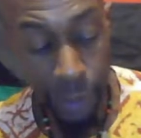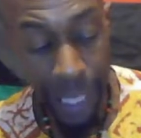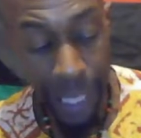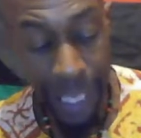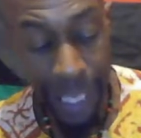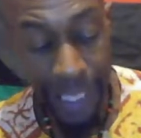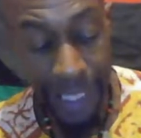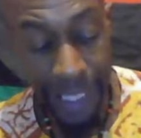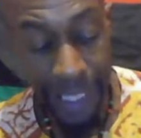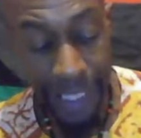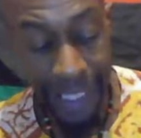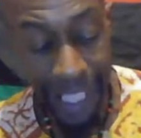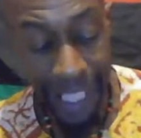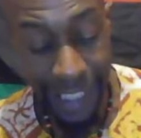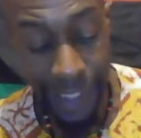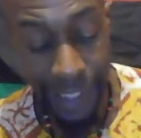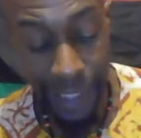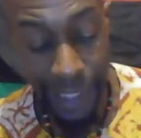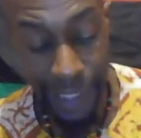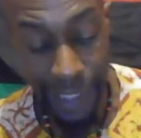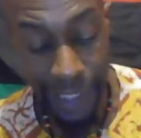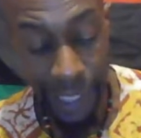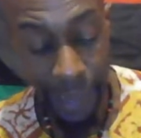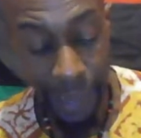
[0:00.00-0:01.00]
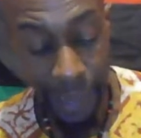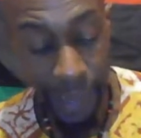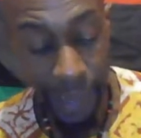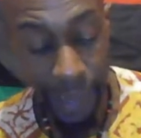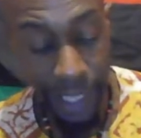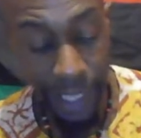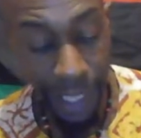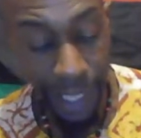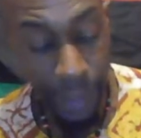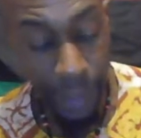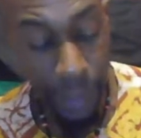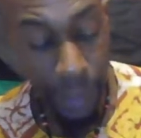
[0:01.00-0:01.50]
a necessary,
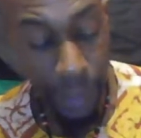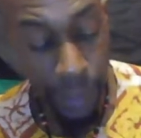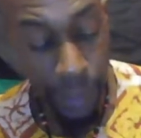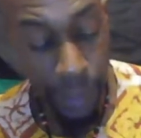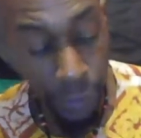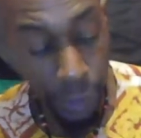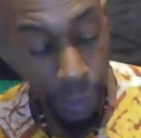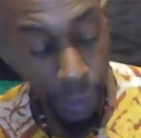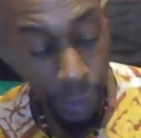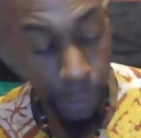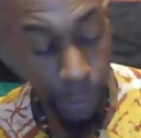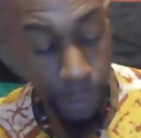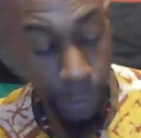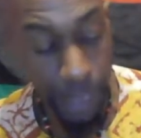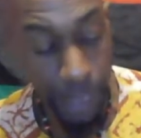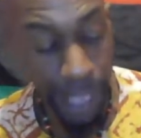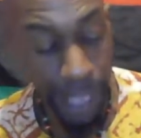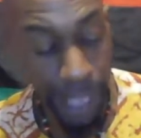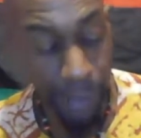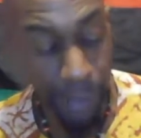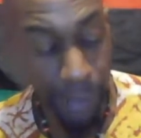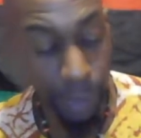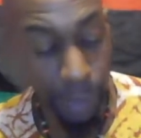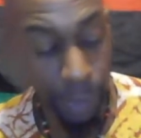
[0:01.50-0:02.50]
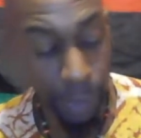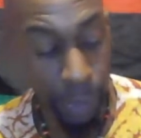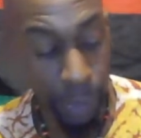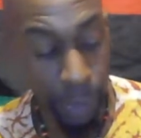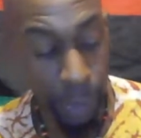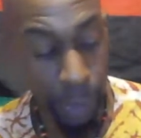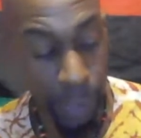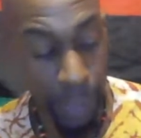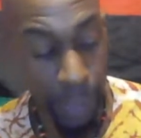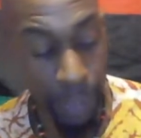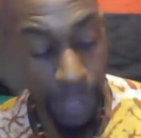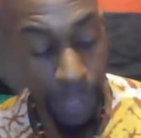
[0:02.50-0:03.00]
irreducible attribute
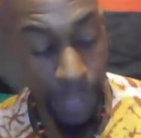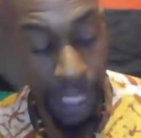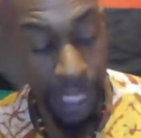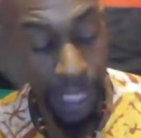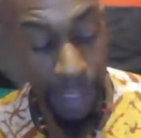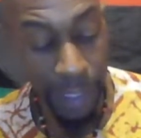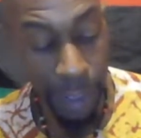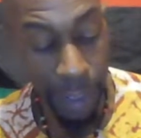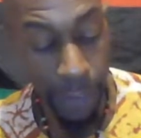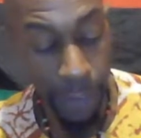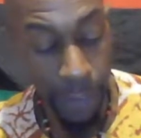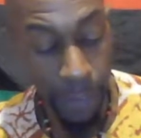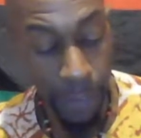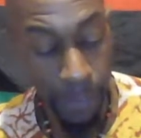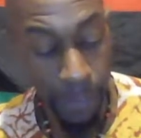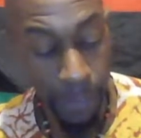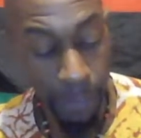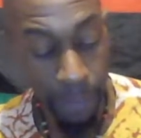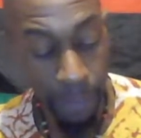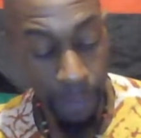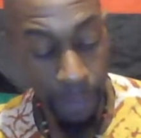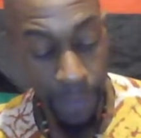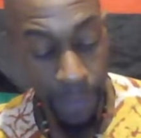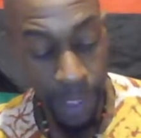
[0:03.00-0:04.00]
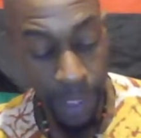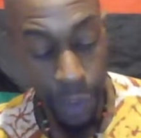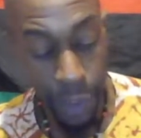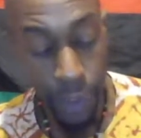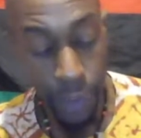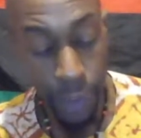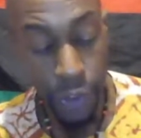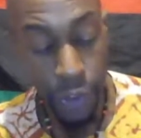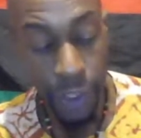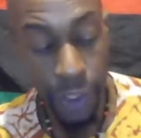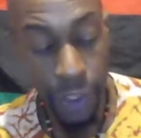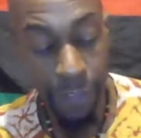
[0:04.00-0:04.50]
of being. No, the
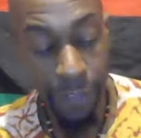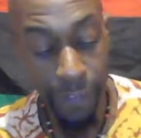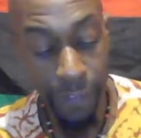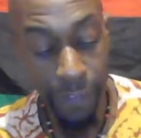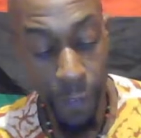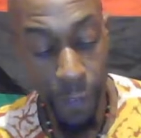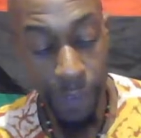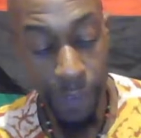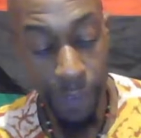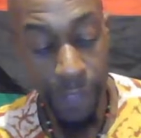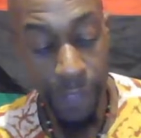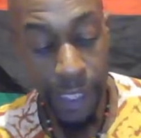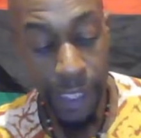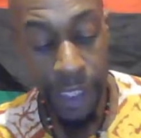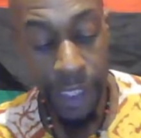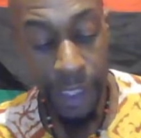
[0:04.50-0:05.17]
notion of force